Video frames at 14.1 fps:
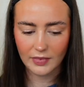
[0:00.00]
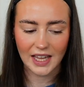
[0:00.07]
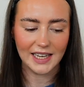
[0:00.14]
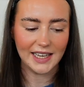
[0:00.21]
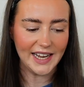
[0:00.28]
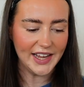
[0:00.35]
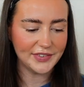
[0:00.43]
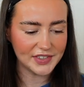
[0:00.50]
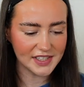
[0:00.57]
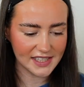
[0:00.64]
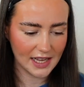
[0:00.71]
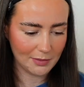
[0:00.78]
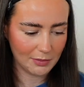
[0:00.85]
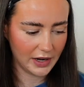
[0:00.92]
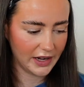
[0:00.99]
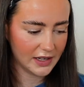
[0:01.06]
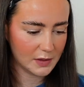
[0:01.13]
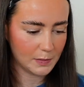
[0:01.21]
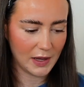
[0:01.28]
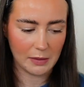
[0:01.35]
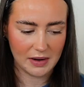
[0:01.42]
Lift
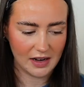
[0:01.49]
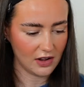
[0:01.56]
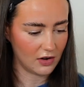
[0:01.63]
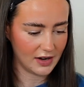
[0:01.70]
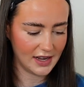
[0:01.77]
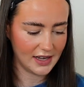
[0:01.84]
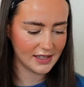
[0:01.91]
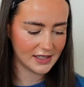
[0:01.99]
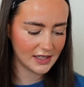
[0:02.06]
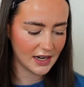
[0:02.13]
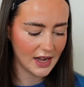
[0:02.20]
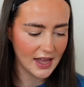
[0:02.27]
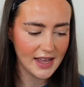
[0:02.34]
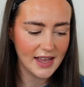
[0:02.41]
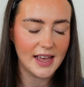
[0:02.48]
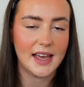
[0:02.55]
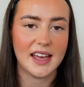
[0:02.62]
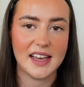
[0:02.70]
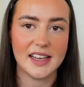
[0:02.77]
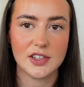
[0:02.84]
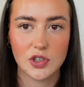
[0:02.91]
Seamless, being completely honest,
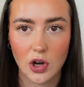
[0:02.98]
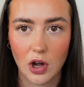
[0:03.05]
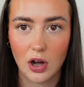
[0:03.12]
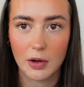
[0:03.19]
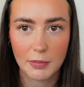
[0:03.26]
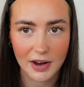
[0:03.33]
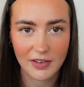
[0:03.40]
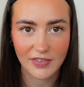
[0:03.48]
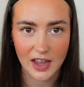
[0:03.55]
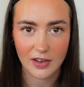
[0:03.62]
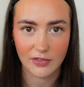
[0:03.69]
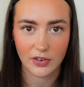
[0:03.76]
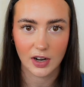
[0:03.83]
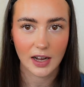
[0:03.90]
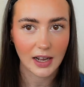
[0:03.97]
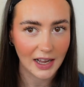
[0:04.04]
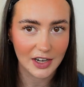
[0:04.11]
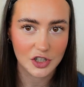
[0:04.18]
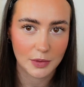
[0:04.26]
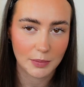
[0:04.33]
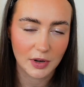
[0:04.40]
is not my favourite
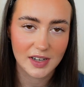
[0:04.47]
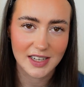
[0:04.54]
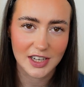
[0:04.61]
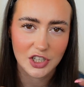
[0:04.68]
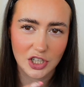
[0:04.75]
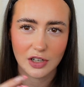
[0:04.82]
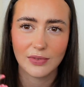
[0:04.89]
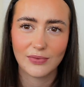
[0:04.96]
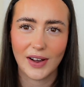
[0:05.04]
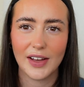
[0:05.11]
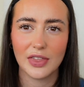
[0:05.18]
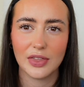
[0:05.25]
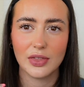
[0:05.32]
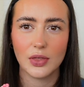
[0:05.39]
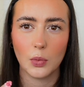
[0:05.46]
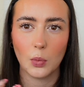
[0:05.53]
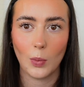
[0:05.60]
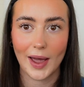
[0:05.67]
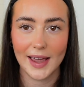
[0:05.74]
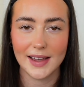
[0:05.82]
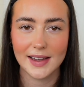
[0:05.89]
collection, because I do find the
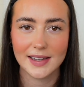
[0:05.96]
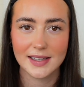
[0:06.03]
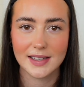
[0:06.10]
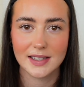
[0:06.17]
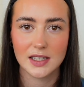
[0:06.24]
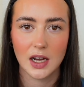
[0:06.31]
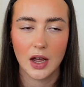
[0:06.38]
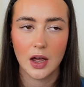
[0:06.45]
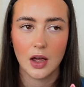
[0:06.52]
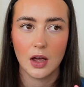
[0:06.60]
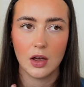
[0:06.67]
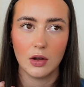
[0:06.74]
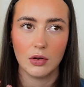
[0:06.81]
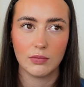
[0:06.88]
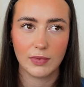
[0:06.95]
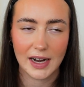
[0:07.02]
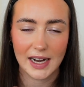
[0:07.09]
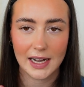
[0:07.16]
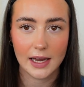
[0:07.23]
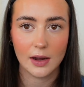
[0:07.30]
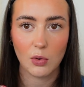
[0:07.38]
waist
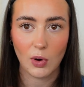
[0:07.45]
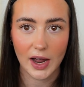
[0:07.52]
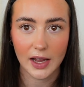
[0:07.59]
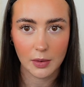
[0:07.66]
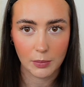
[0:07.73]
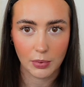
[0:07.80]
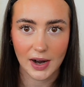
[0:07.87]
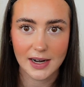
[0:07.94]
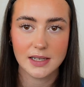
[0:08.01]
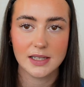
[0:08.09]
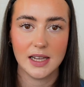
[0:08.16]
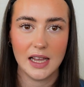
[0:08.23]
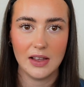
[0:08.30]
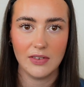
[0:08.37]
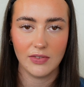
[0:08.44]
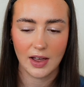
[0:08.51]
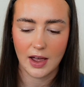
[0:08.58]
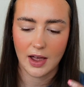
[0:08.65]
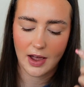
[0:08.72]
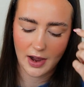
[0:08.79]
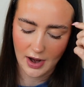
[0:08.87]
really quite compressive,
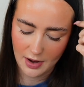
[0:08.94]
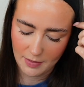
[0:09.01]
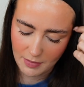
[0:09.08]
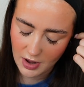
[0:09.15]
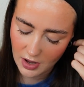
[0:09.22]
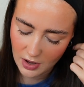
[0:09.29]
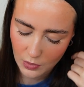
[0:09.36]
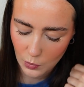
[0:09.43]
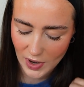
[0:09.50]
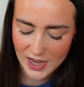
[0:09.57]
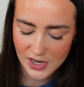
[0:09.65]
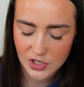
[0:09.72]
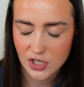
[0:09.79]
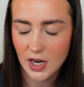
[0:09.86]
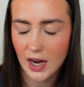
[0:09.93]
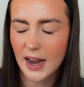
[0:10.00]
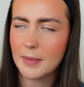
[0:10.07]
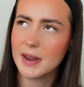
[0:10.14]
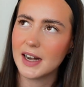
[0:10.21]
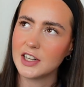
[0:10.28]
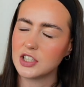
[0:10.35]
which,
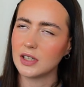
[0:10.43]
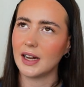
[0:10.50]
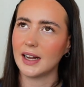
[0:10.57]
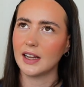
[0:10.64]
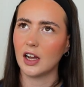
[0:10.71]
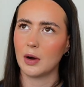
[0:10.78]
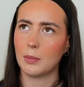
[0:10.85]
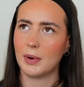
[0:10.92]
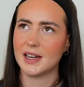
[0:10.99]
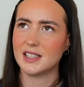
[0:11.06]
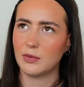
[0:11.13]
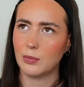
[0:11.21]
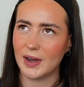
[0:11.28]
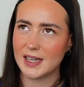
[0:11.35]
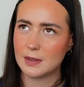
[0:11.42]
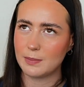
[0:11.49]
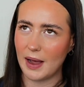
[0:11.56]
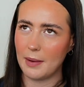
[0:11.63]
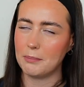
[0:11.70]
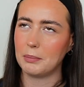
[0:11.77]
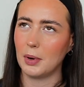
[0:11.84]
I mean, I do like a compressive
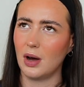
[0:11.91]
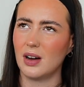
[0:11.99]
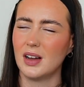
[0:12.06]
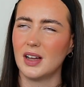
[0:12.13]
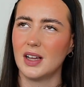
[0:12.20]
waistband, but